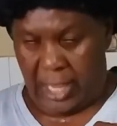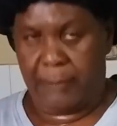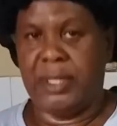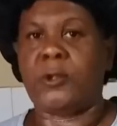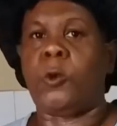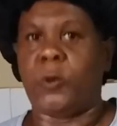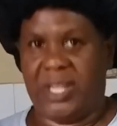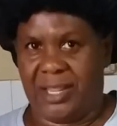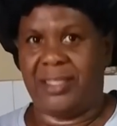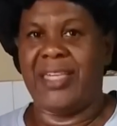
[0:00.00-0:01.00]
I'm
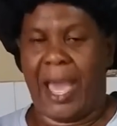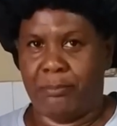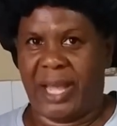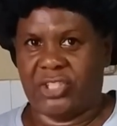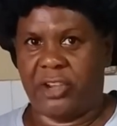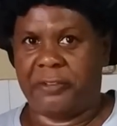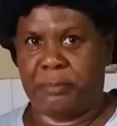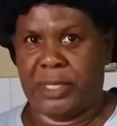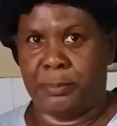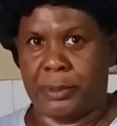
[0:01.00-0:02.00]
included in that batch
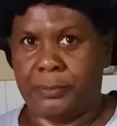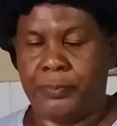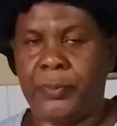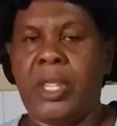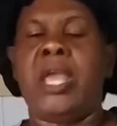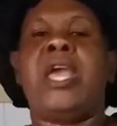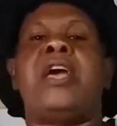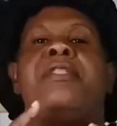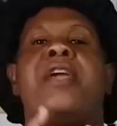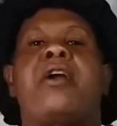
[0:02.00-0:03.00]
of people.
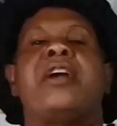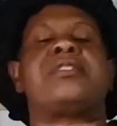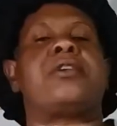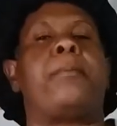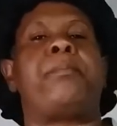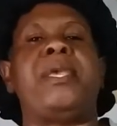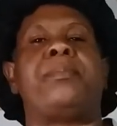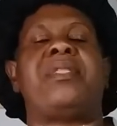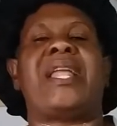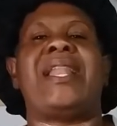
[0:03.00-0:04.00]
There are some
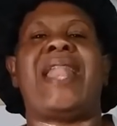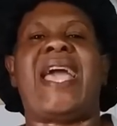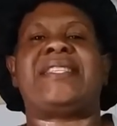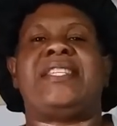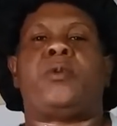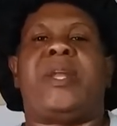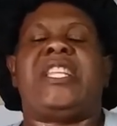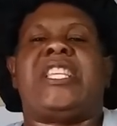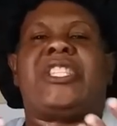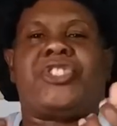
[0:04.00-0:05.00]
people that likes it when
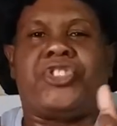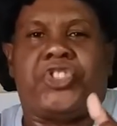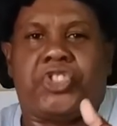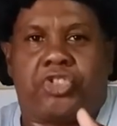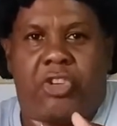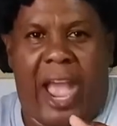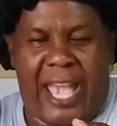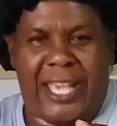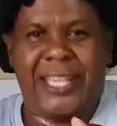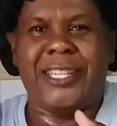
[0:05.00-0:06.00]
it is
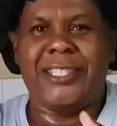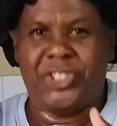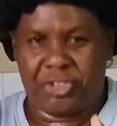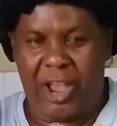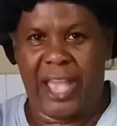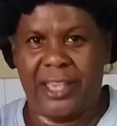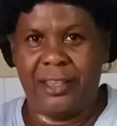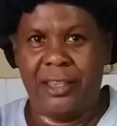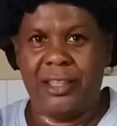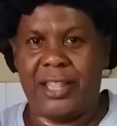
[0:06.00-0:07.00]
dry.
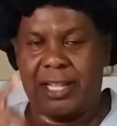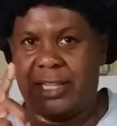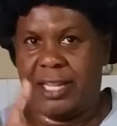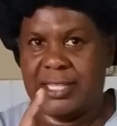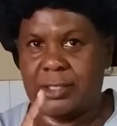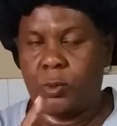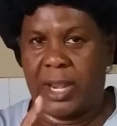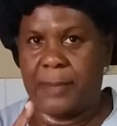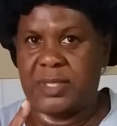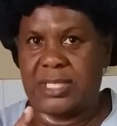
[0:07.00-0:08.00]
Listen to
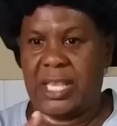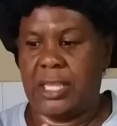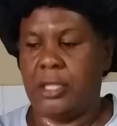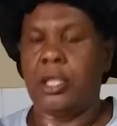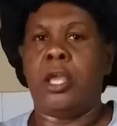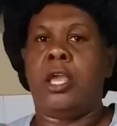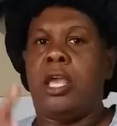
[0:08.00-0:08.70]
what I'm saying.